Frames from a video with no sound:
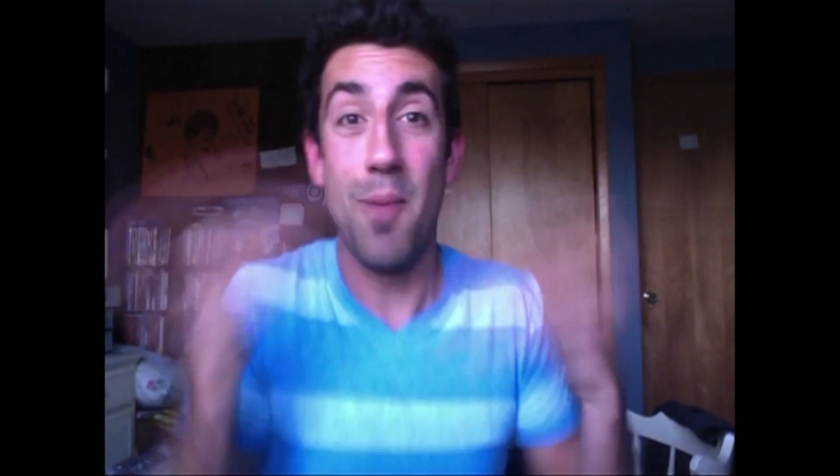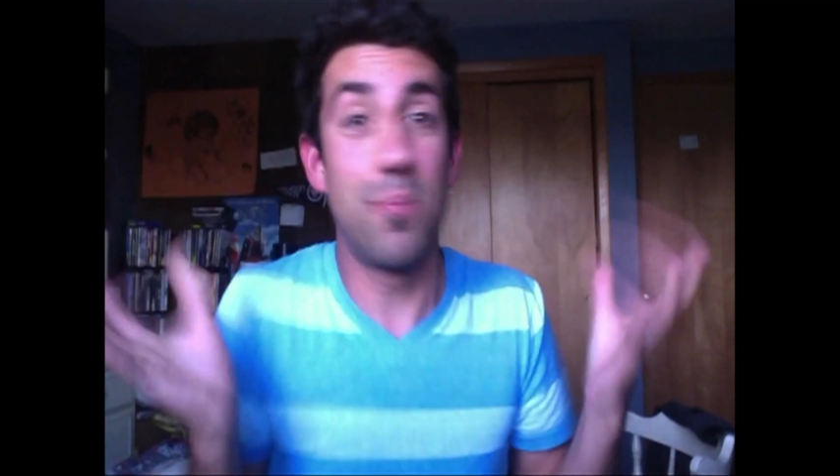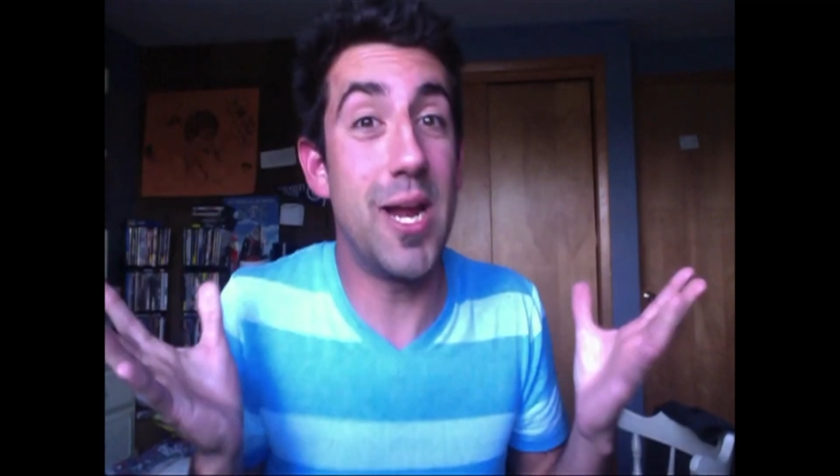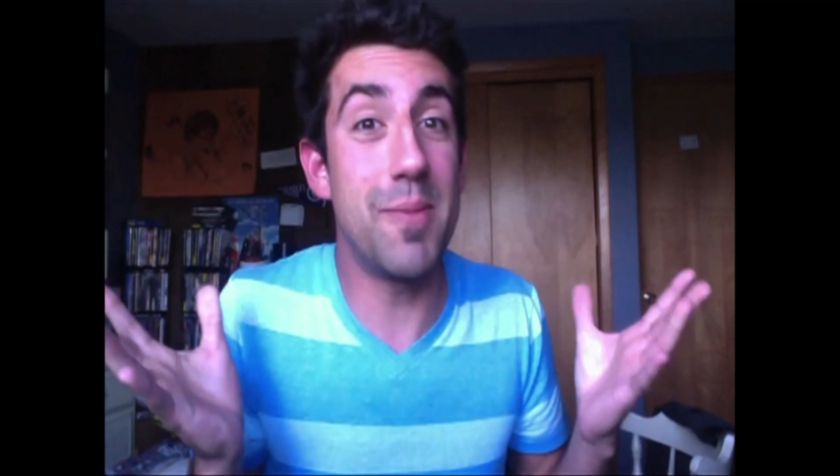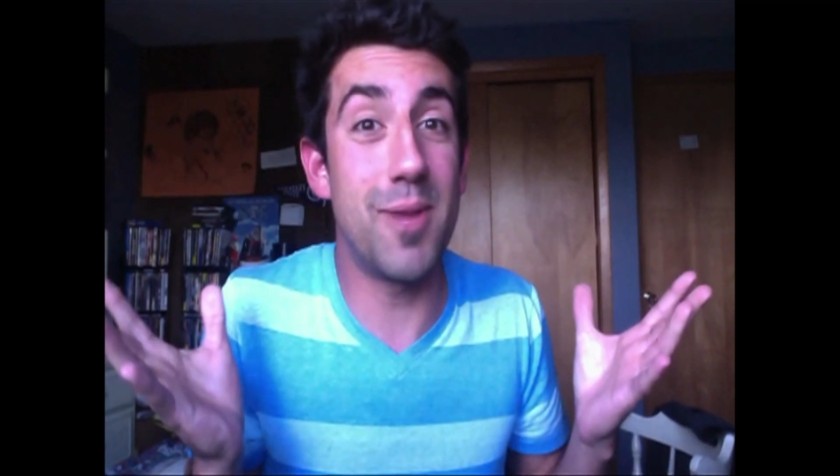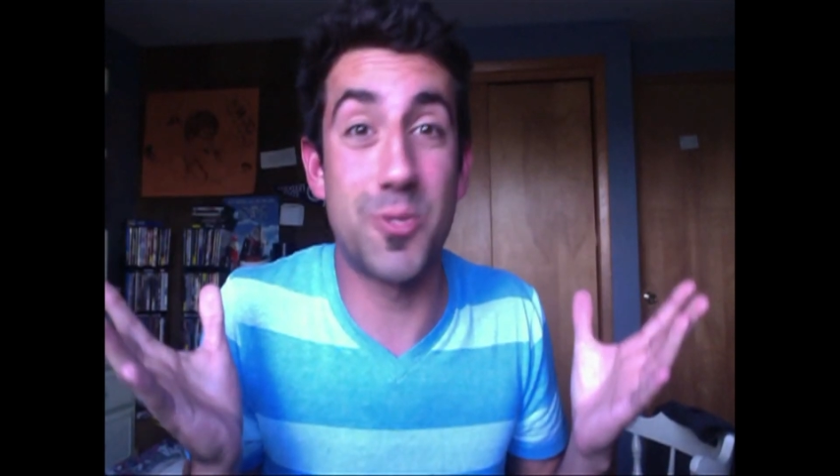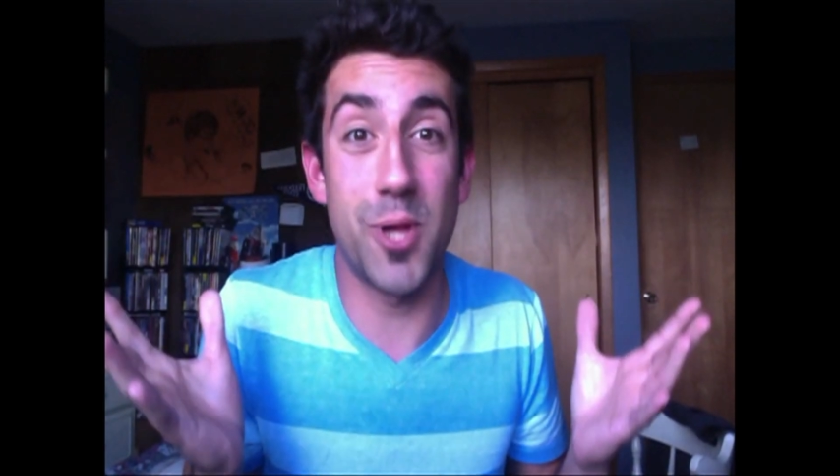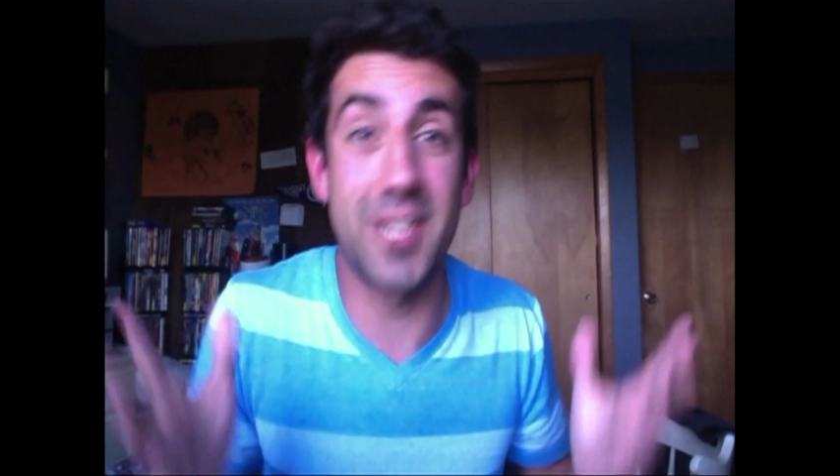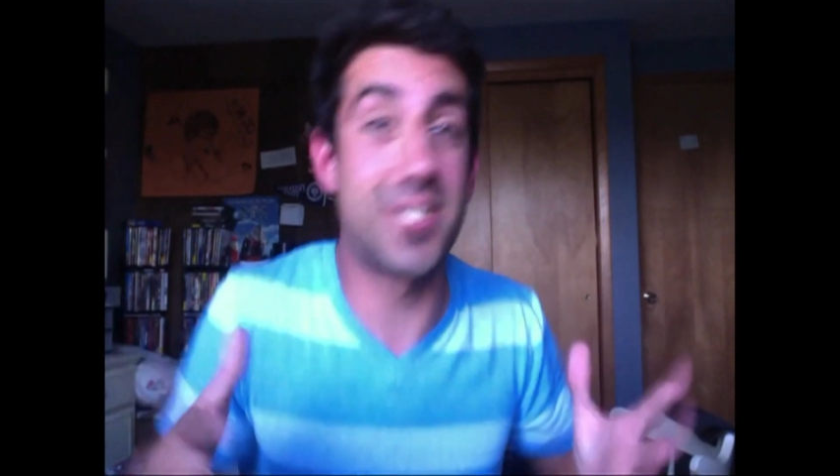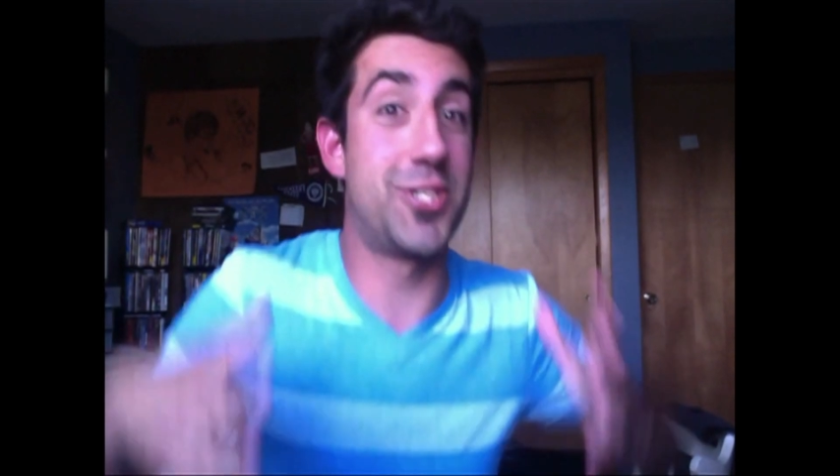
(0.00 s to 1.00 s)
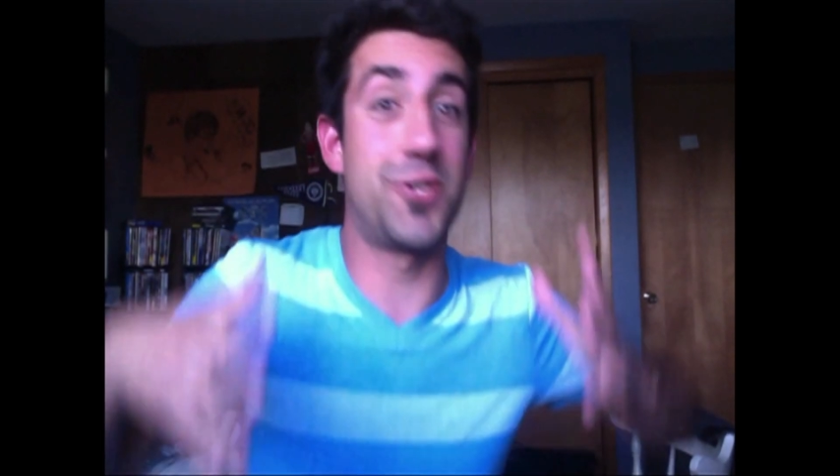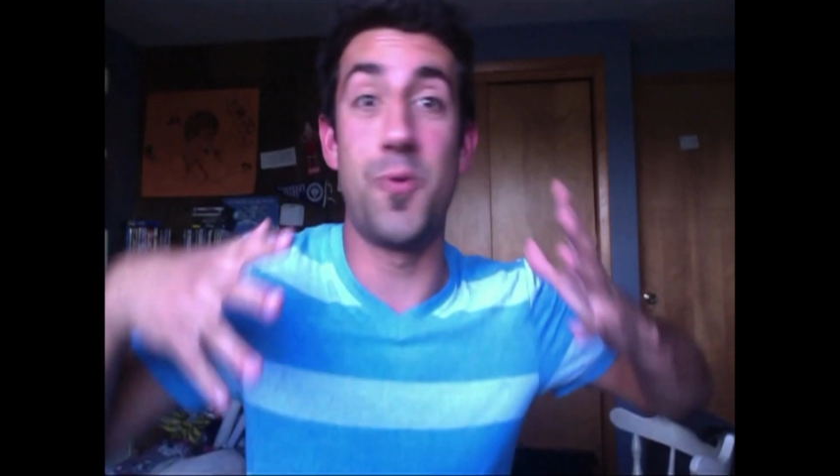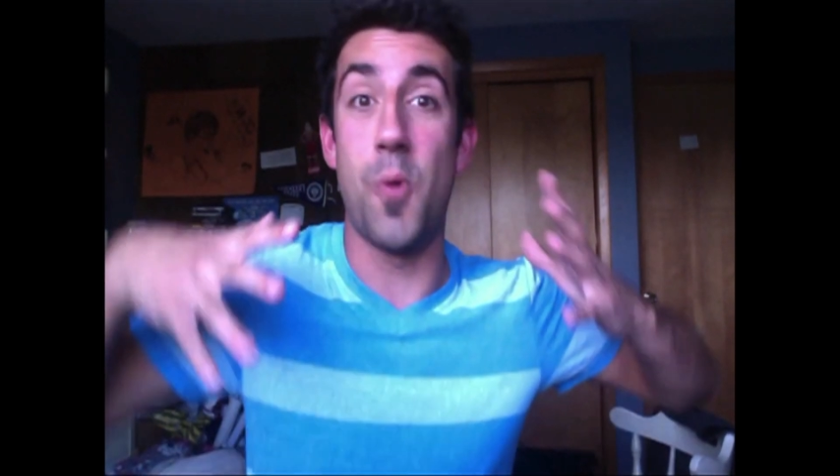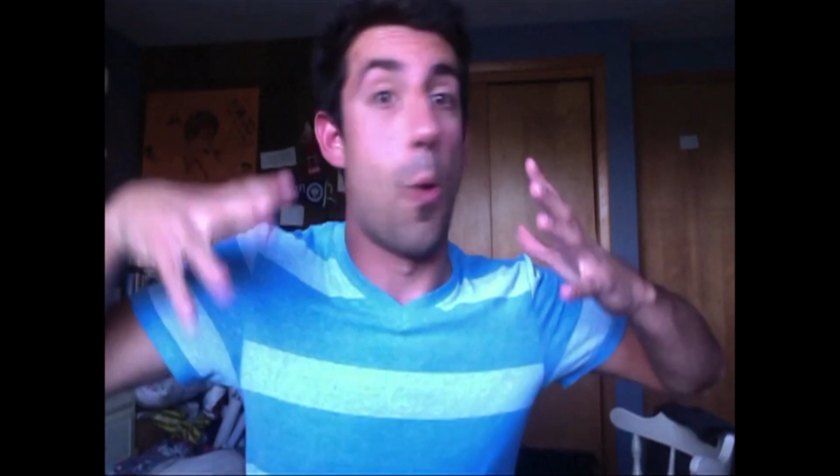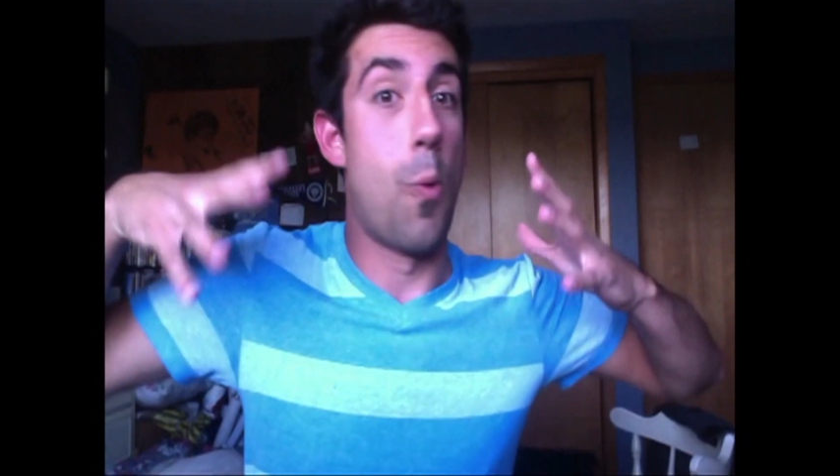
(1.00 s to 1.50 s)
pretty much willing to do